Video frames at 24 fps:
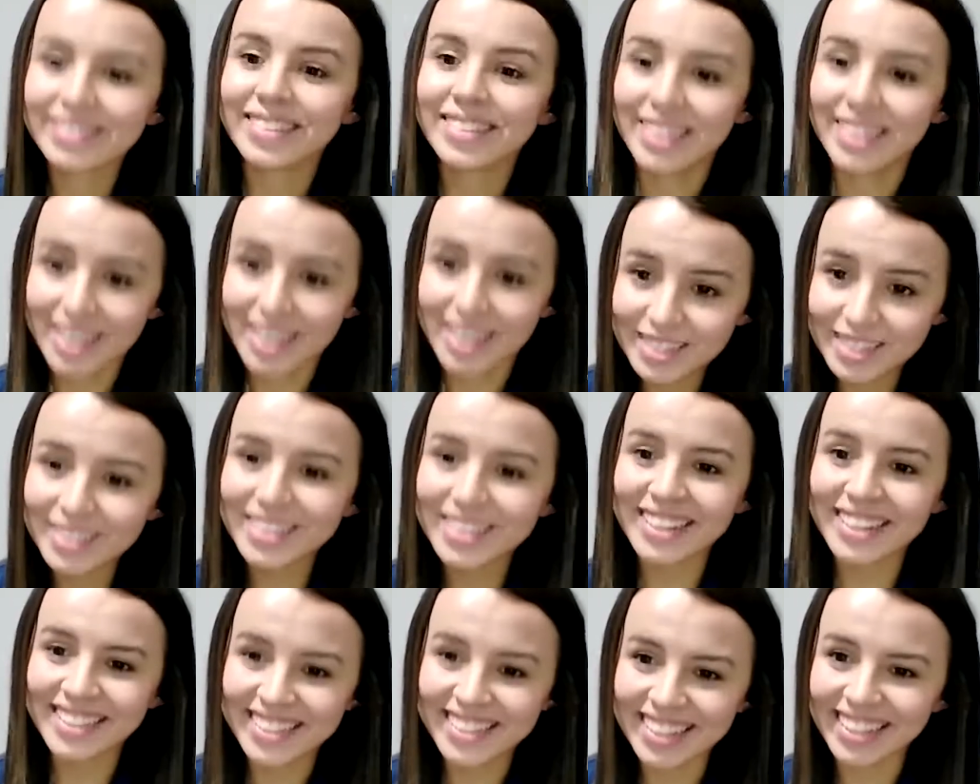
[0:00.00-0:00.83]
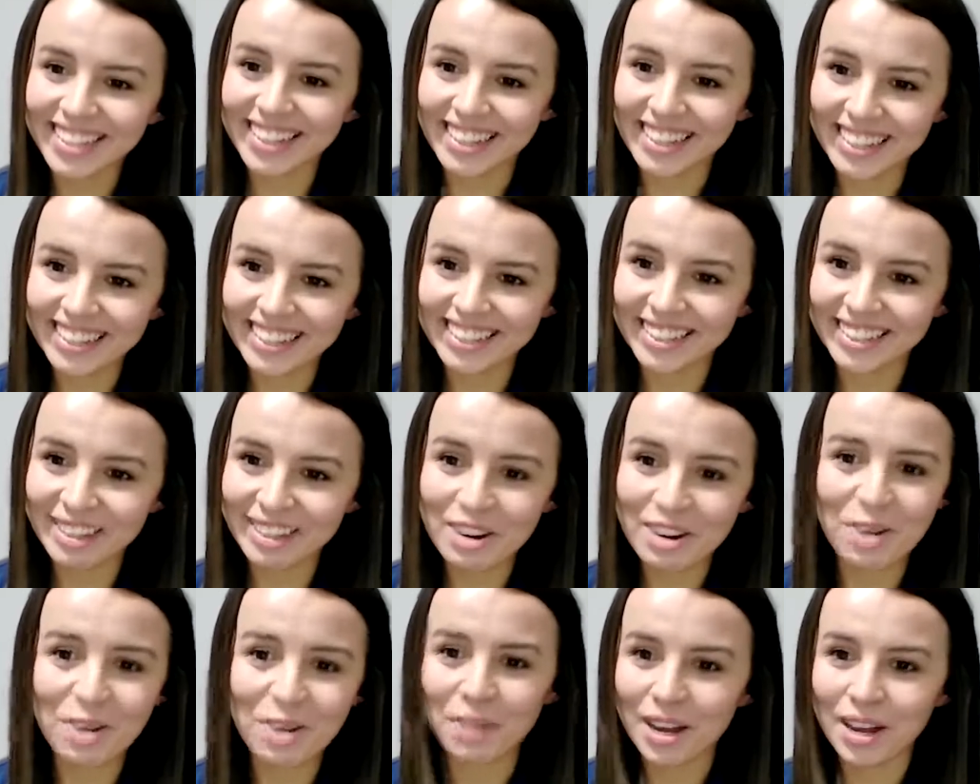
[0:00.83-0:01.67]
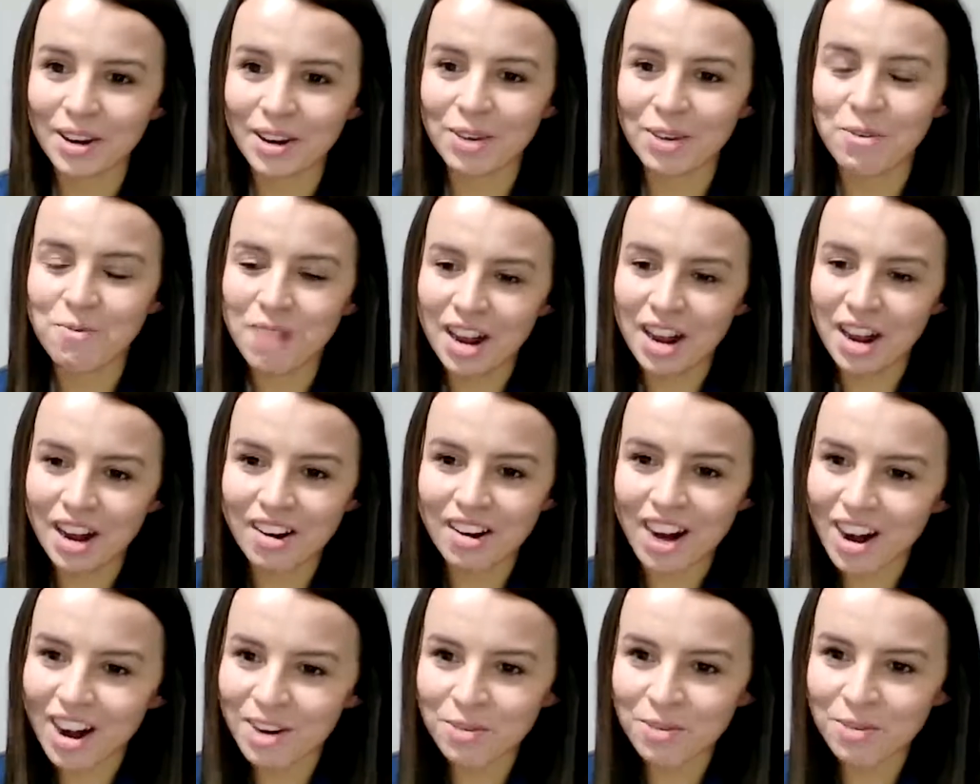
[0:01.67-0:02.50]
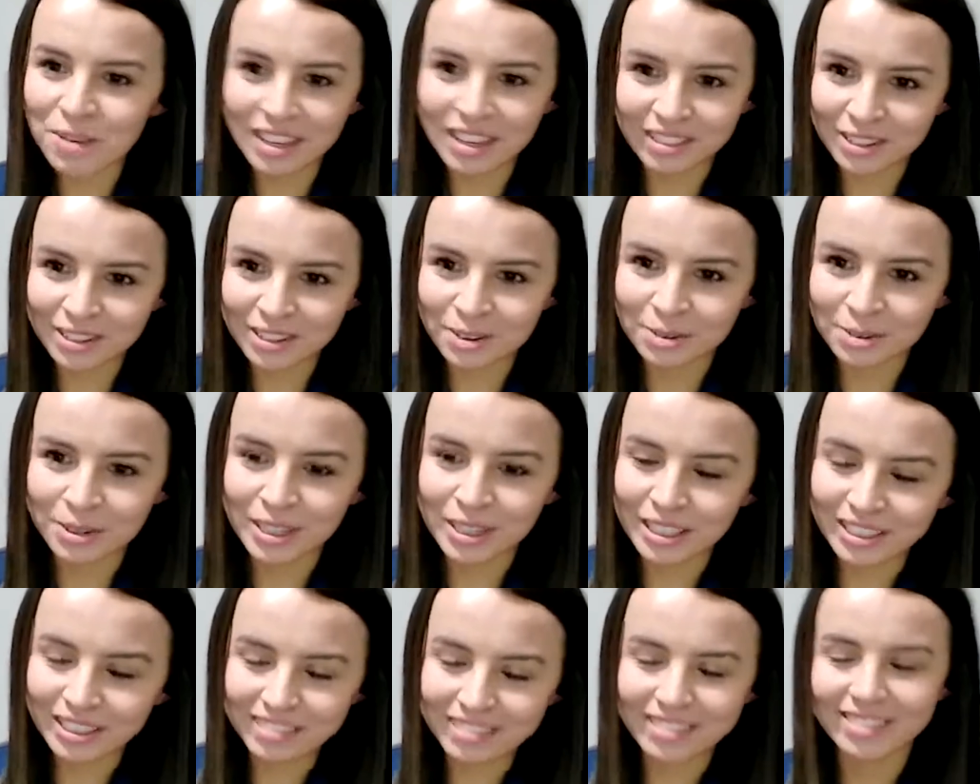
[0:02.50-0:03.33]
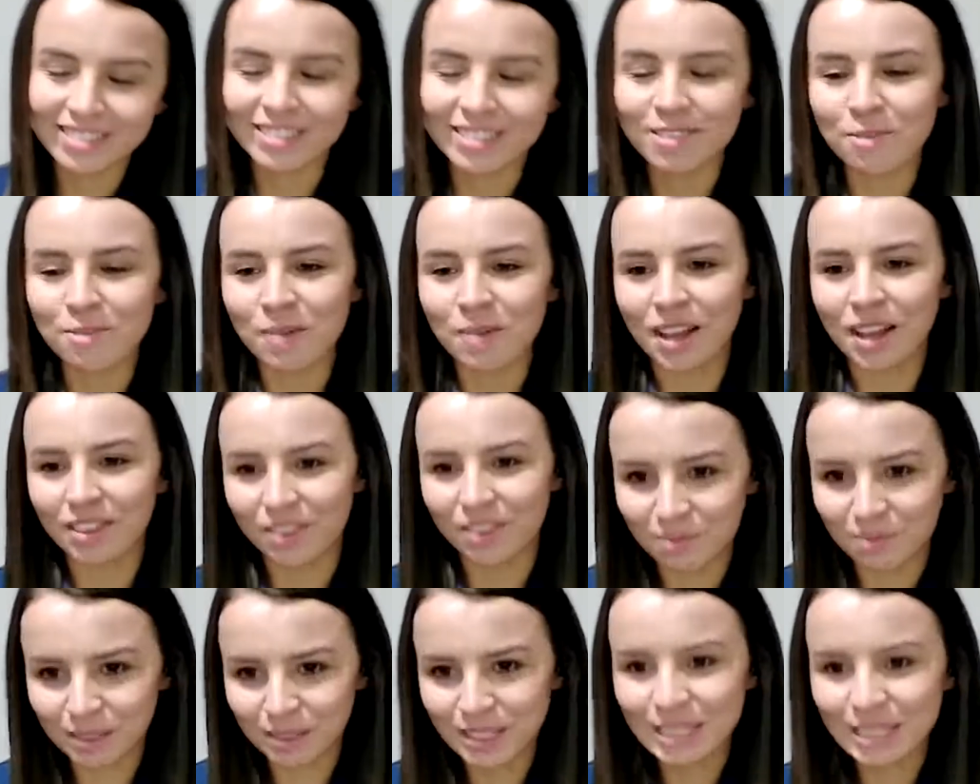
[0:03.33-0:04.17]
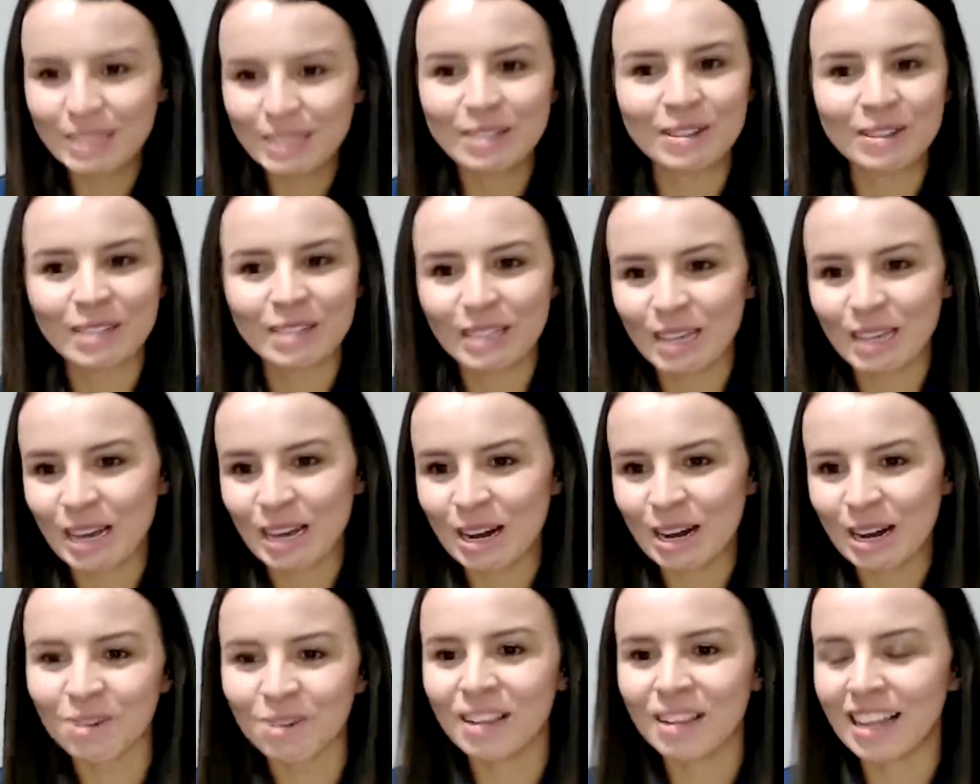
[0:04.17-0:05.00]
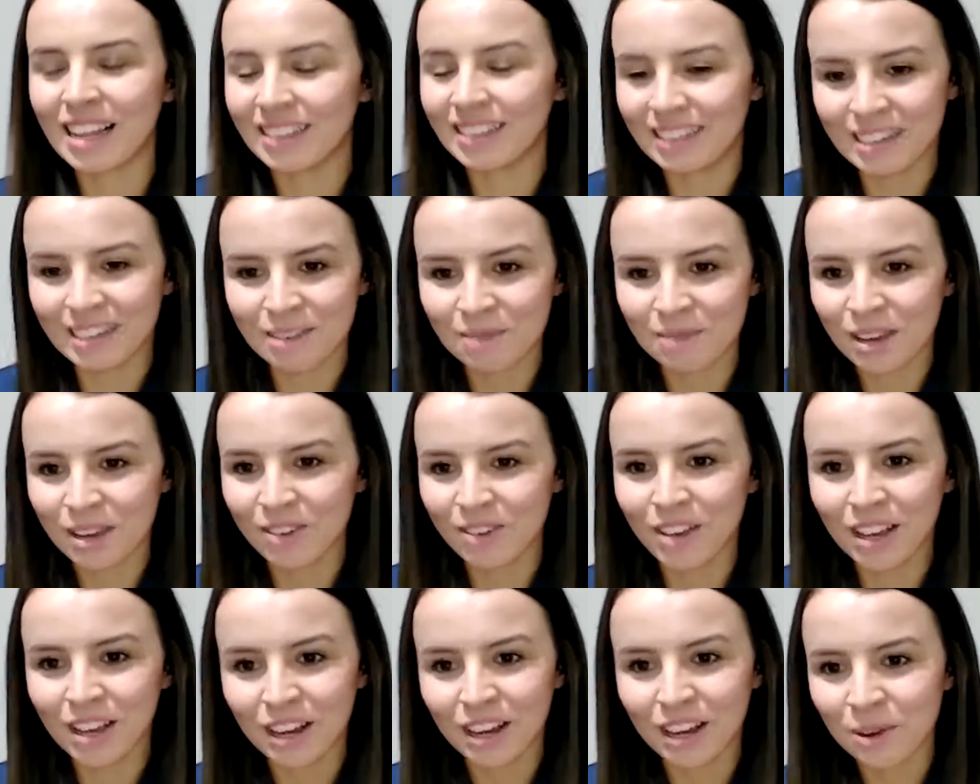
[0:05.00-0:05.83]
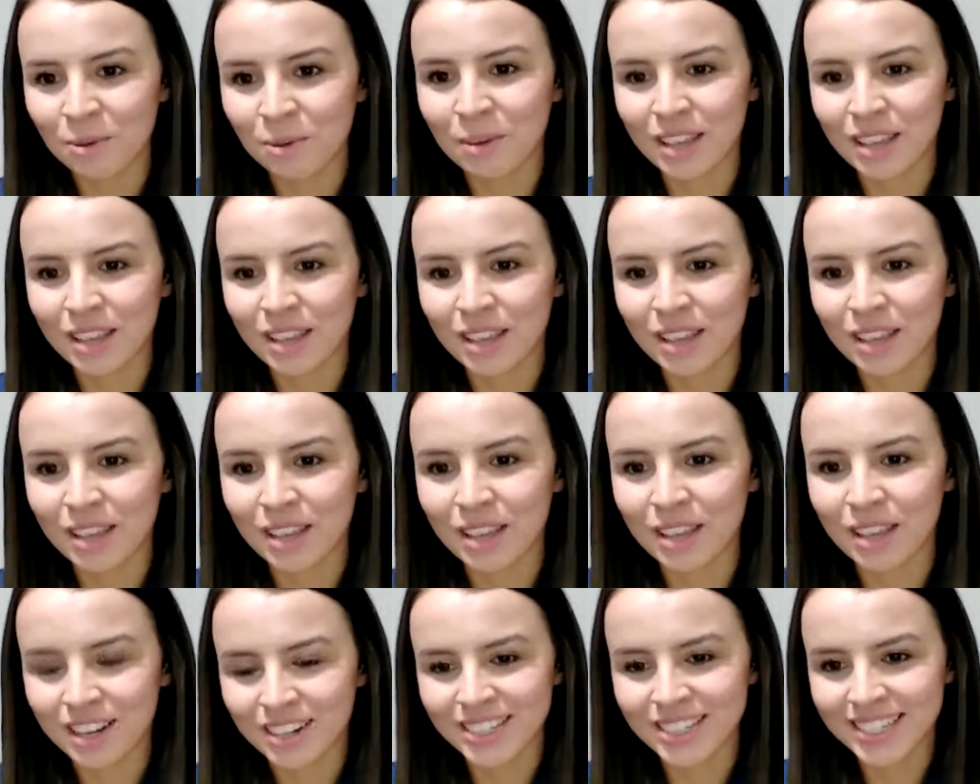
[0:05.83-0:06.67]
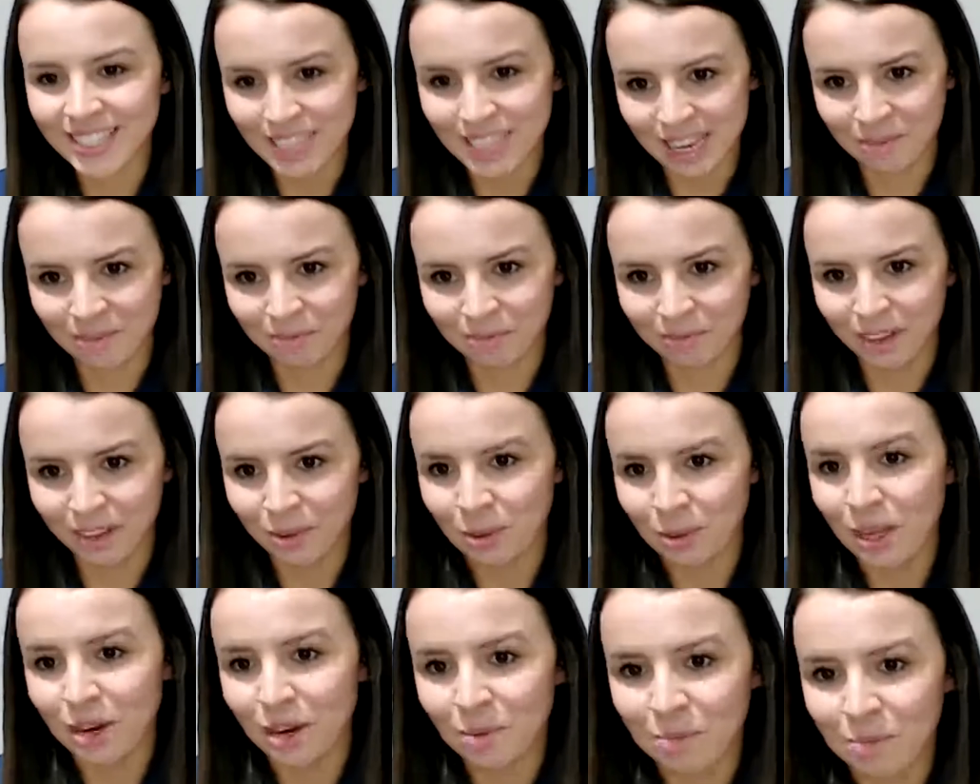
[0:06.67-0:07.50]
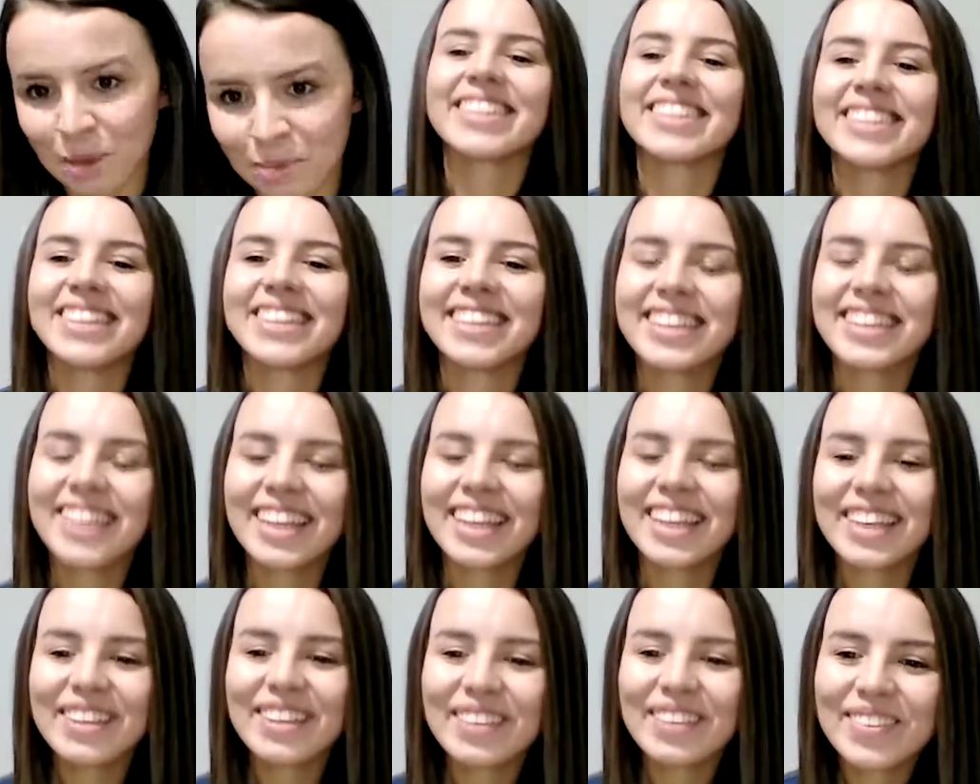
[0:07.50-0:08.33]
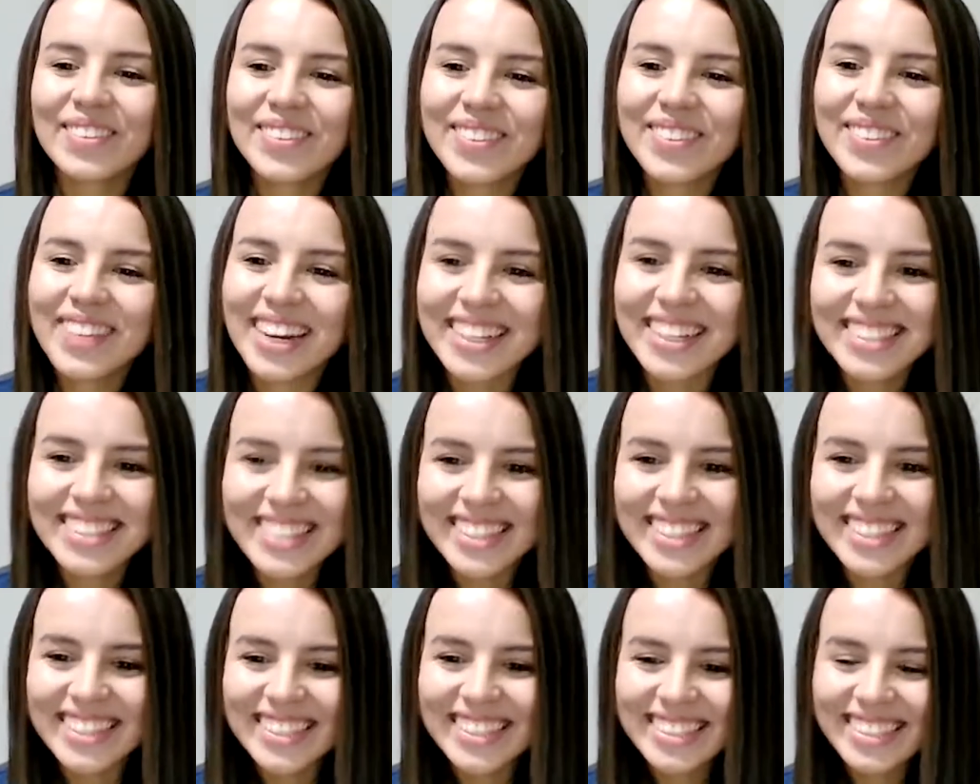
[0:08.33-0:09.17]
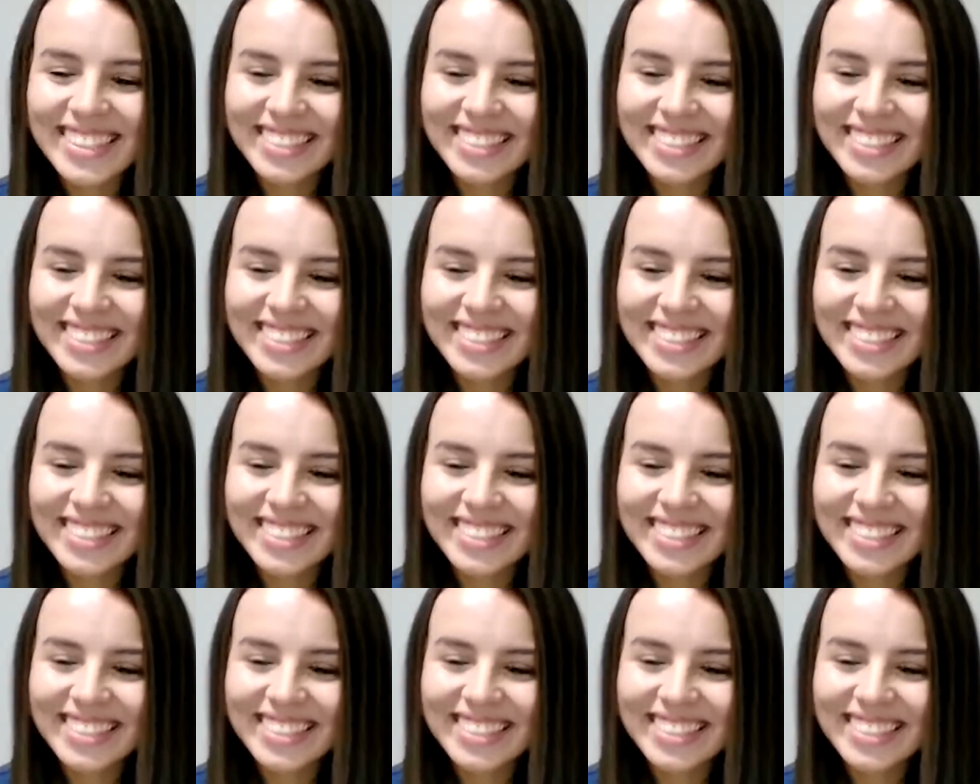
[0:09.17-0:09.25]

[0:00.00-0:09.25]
Yes, exactly. No matter always. Where are we in the world, whether Macedonia or Latin America, we are same. We are people. Thank you. Gracias.